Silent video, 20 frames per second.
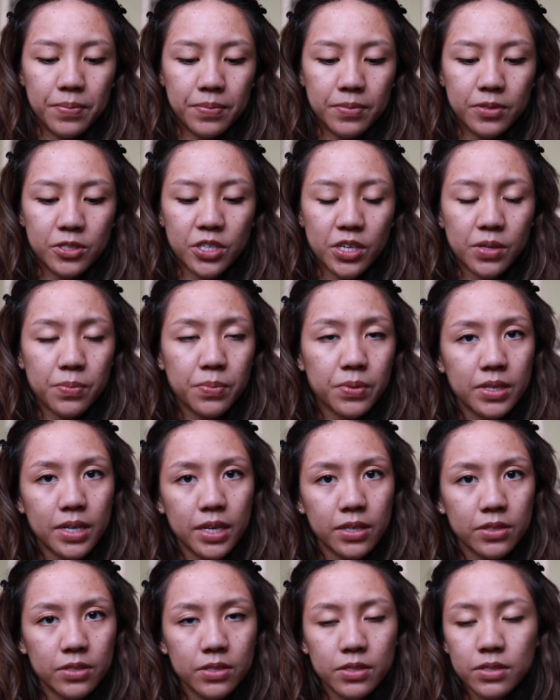sheet
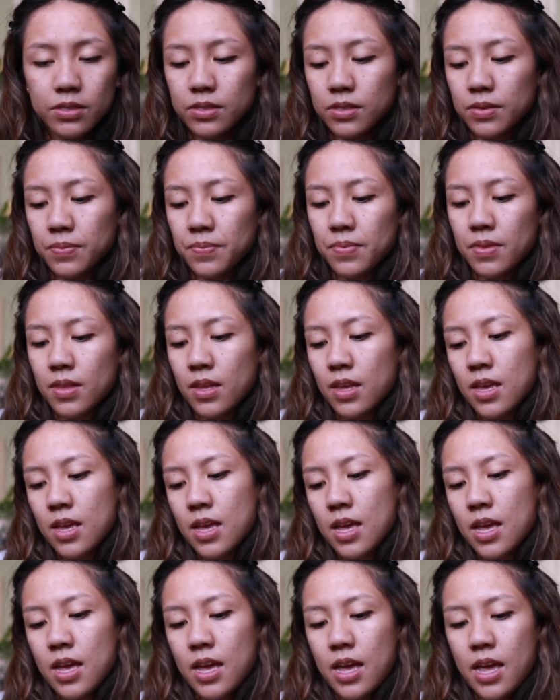protectors,
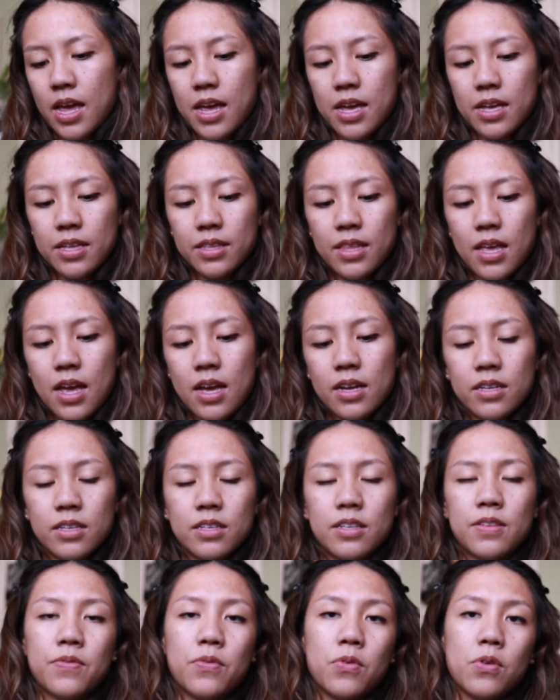and that
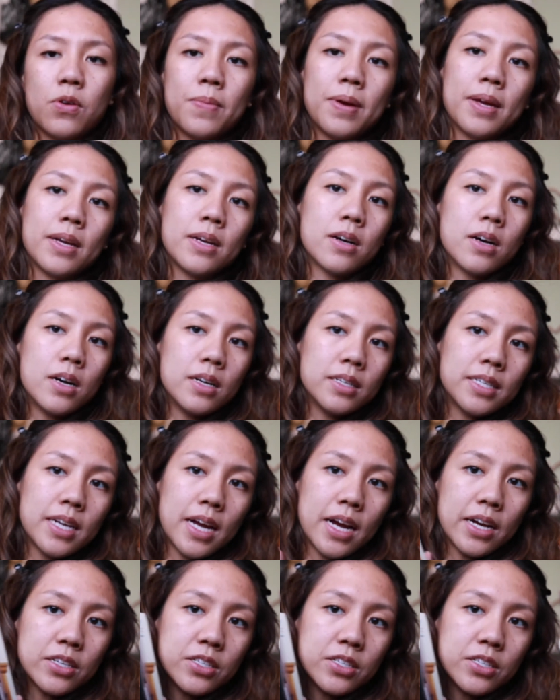is for my contact